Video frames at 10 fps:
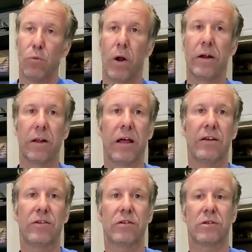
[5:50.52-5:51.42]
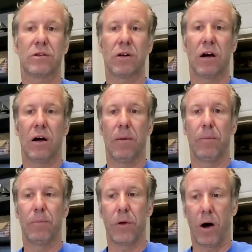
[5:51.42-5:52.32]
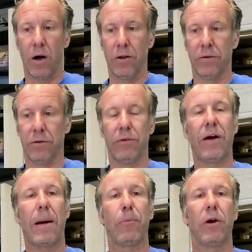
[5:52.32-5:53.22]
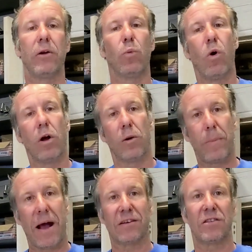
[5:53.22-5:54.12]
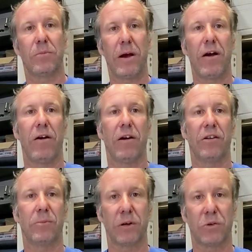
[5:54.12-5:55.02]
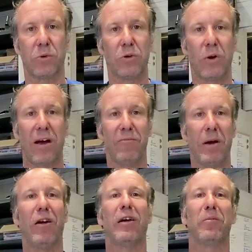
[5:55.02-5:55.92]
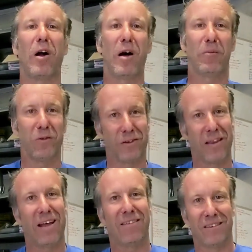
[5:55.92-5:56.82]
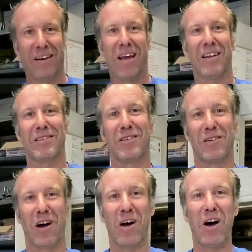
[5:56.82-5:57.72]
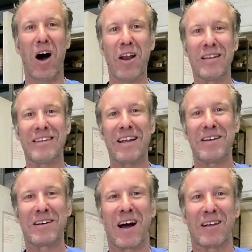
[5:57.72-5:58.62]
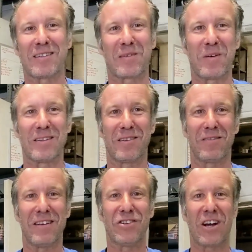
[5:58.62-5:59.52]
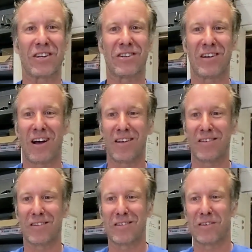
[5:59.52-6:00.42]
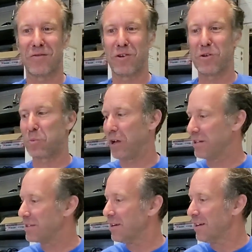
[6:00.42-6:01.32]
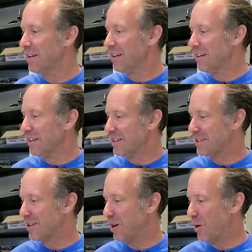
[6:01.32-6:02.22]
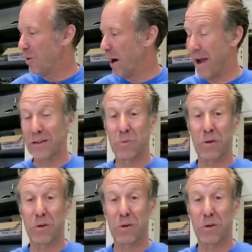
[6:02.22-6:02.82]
running less unevaporated water past the bearings, because we do have bearing problems, and that again is an unintended consequence of the injection nozzles in the first place. So as